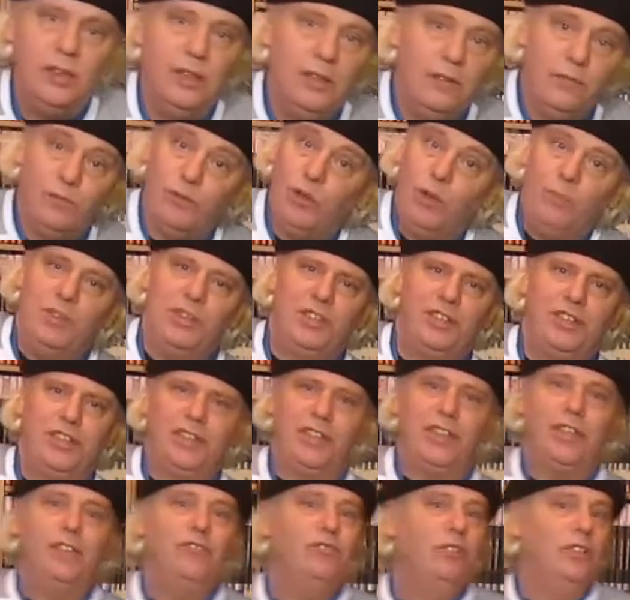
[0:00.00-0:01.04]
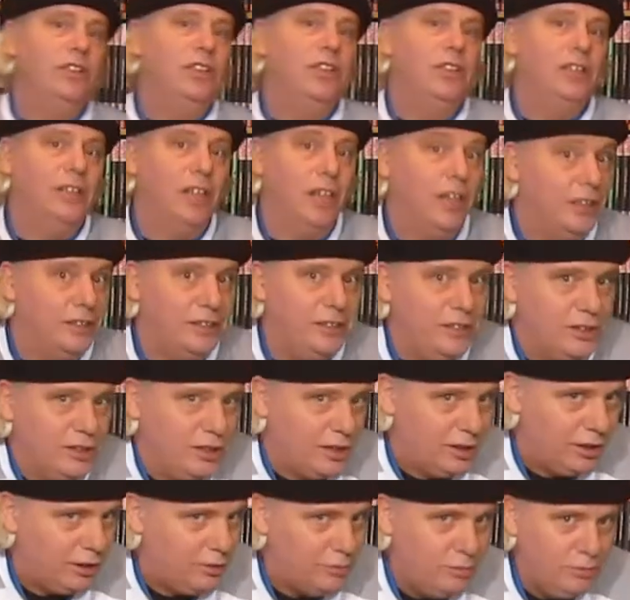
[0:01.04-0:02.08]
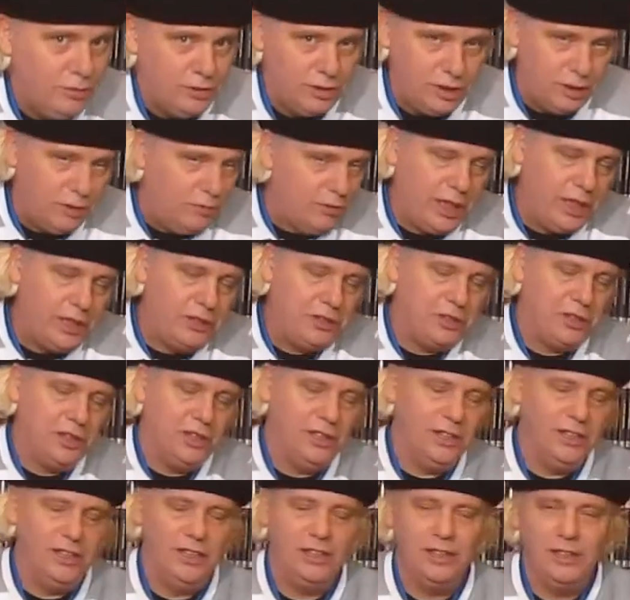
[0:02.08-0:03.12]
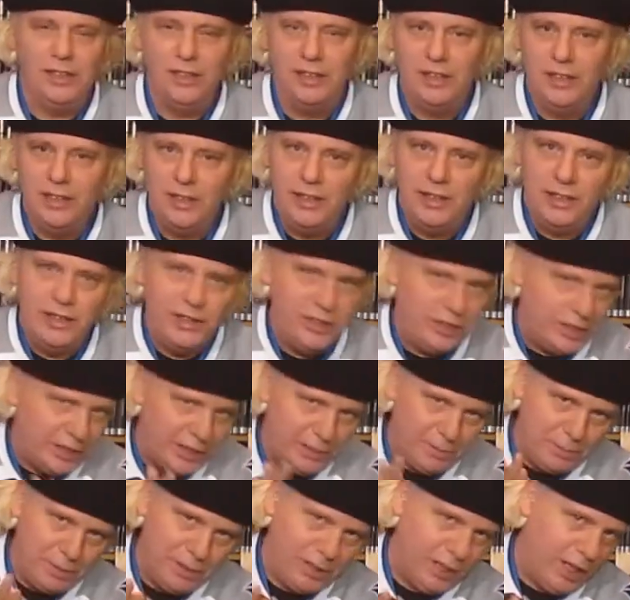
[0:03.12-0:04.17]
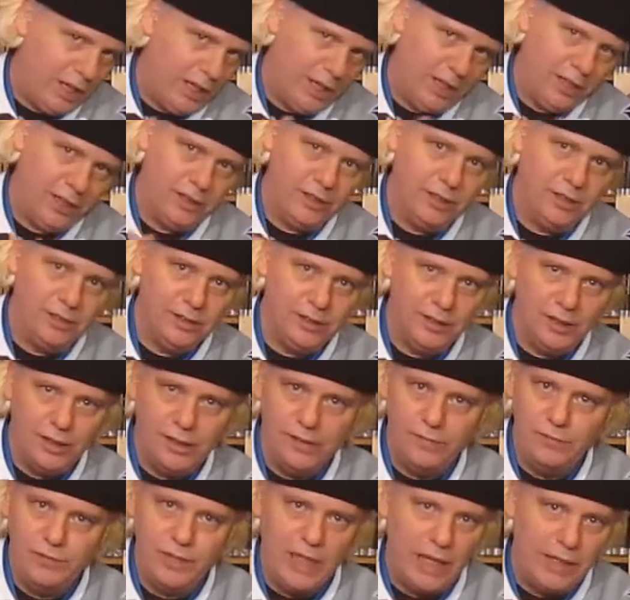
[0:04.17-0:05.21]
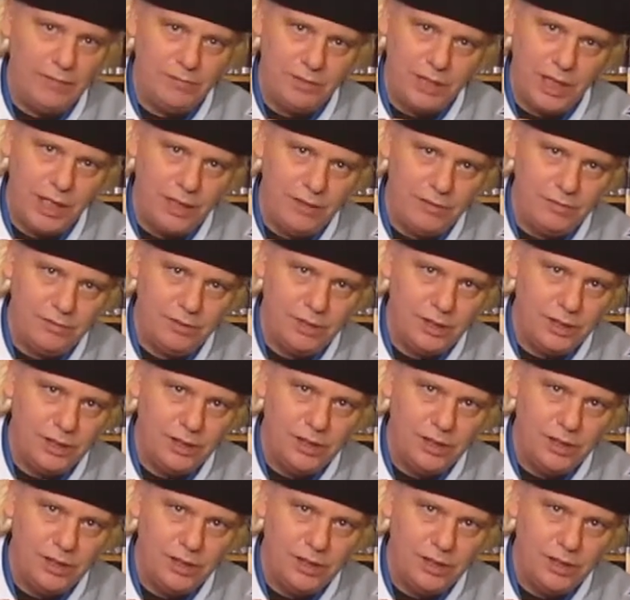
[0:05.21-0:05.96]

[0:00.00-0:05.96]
from a secret, undisclosed location deep in the heart of downtown